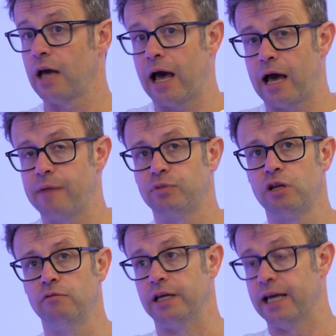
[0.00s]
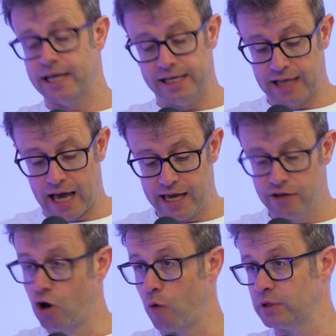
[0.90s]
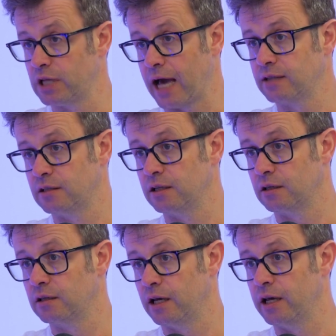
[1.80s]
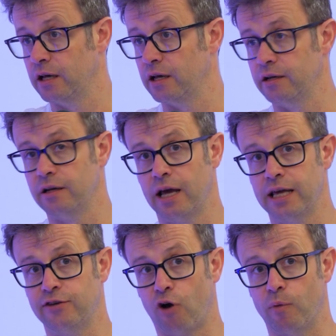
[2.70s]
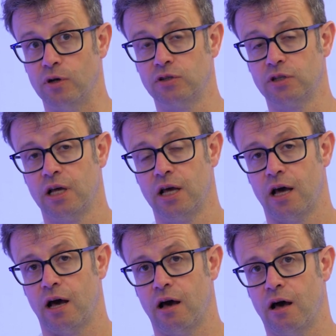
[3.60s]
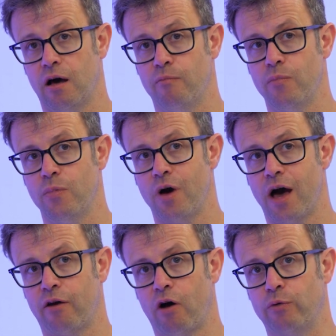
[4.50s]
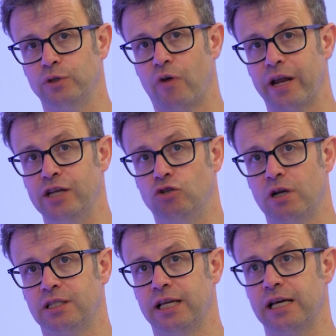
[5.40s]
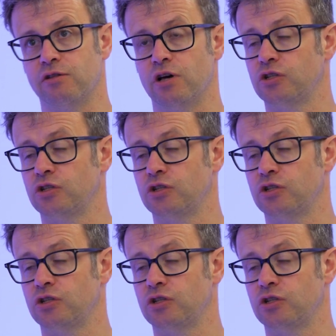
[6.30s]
Absolutely. It is a common tactic in e-commerce. And I always find it interesting that